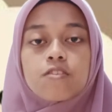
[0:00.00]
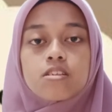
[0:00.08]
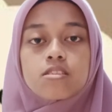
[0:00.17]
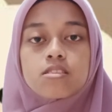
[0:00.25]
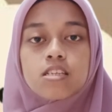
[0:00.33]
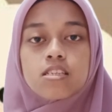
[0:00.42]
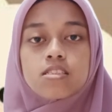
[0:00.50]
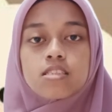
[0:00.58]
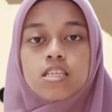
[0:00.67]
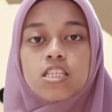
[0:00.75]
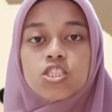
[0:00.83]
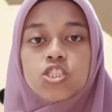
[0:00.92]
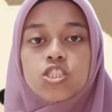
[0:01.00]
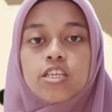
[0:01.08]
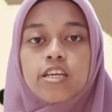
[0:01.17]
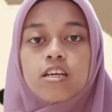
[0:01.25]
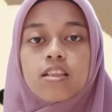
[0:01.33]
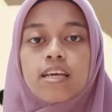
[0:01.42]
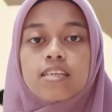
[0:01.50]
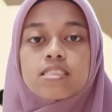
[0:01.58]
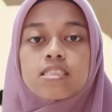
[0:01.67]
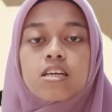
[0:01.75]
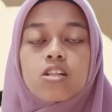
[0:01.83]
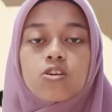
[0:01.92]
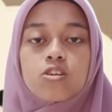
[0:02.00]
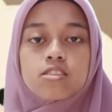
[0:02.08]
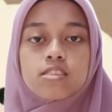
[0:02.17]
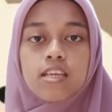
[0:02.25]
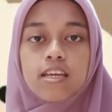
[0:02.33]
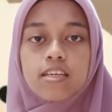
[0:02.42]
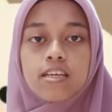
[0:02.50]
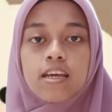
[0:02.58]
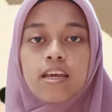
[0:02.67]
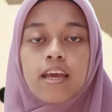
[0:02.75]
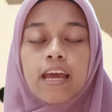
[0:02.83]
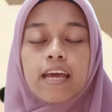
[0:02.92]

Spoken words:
First is initial lexical contact.